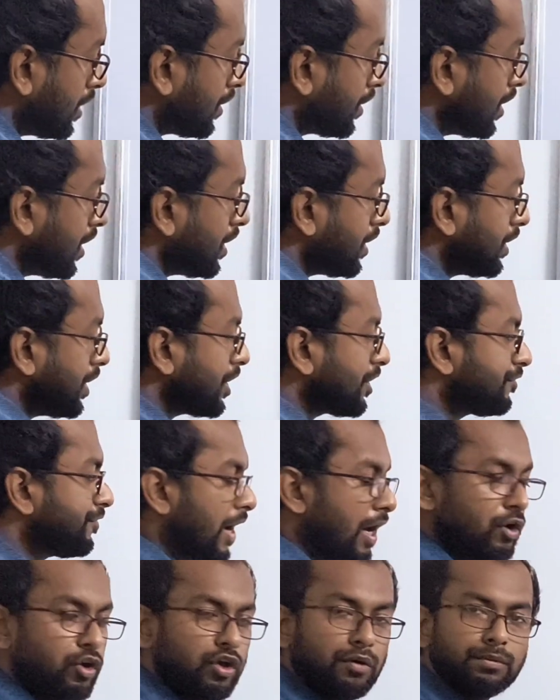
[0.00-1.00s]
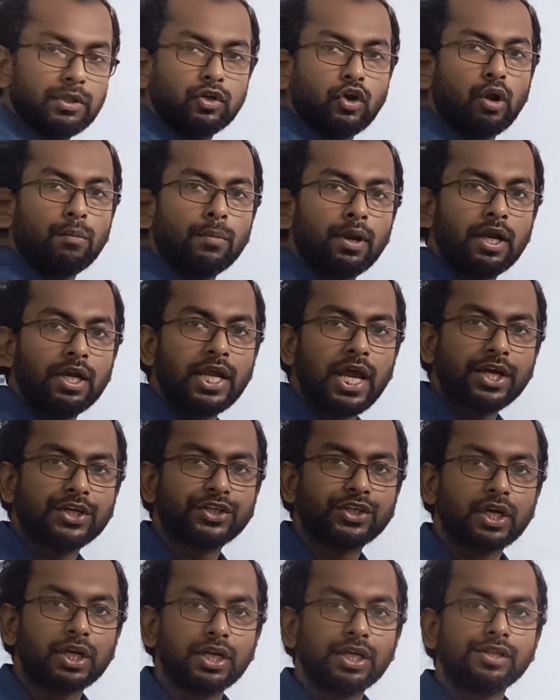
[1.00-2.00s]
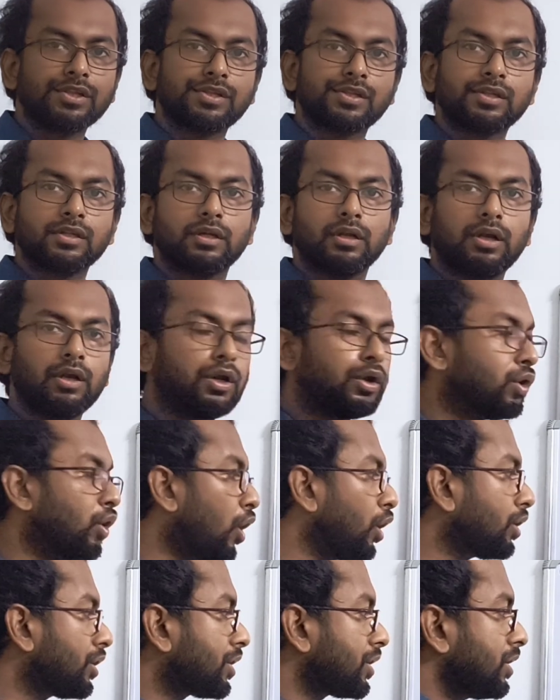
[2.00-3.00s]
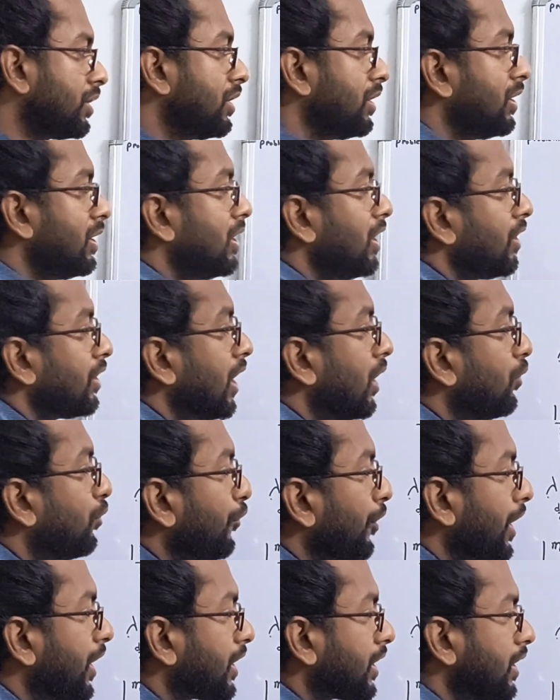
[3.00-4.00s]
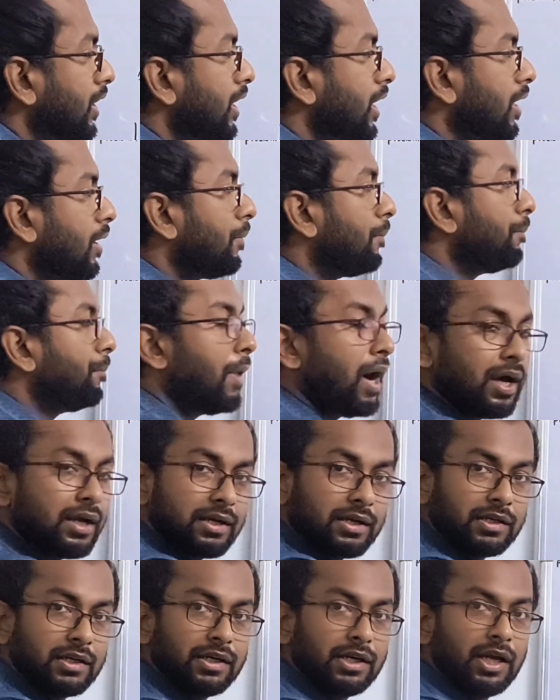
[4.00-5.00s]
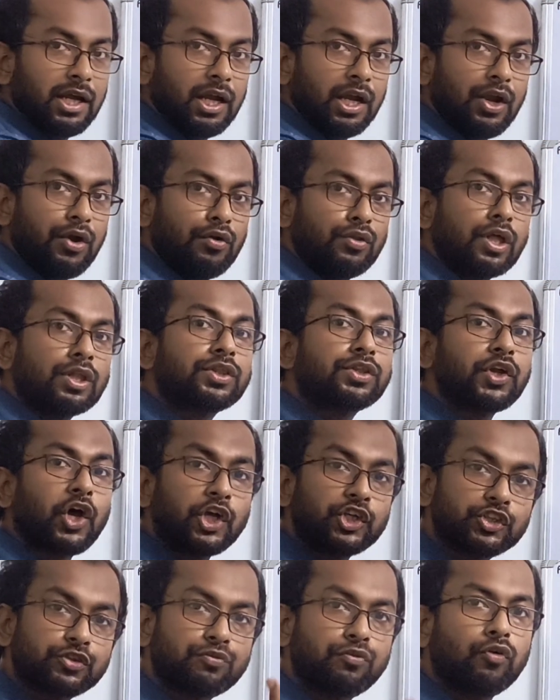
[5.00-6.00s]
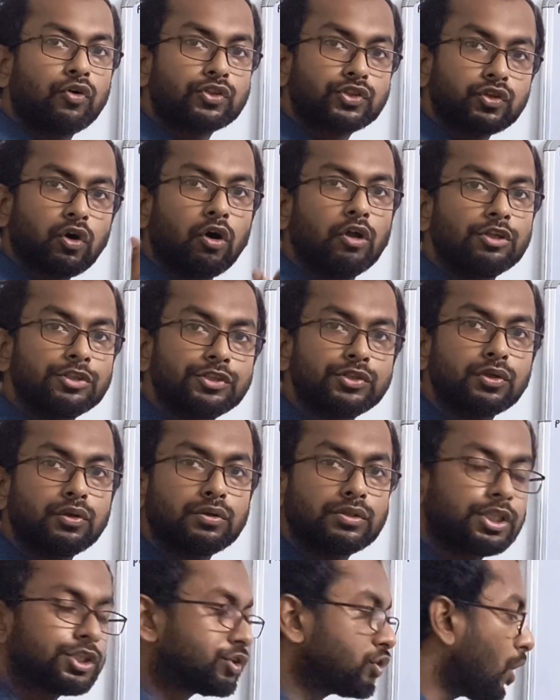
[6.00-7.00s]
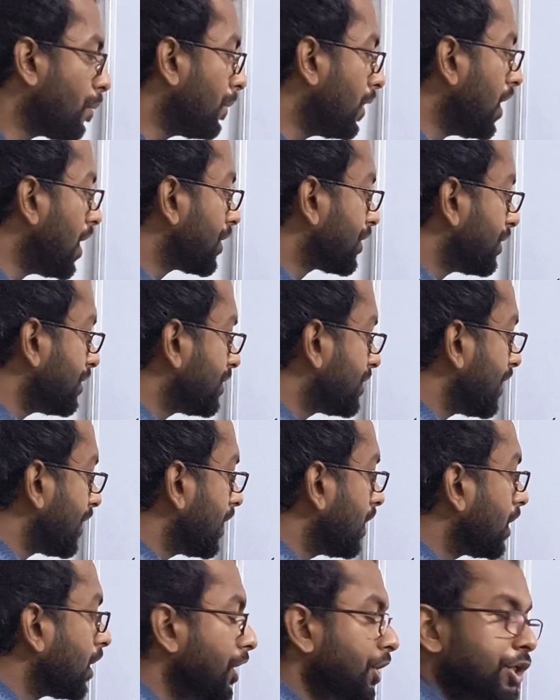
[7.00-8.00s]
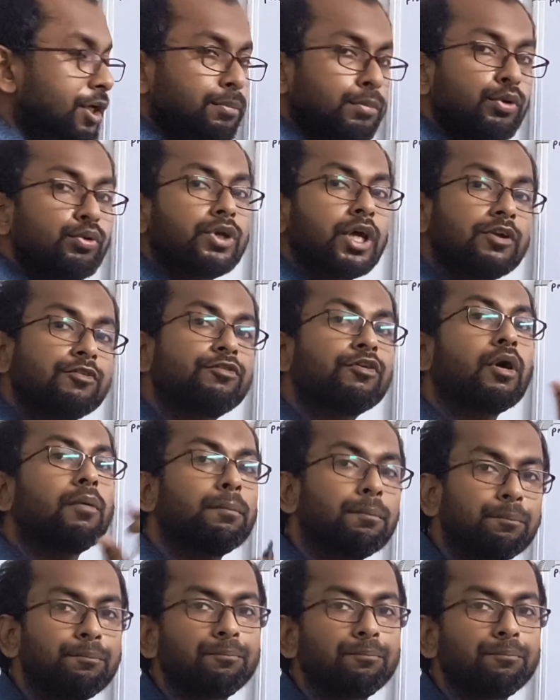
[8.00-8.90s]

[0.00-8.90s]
See, this value of the normal reaction is not the weight, but due to the thrust force also this normal reaction is getting contributed from.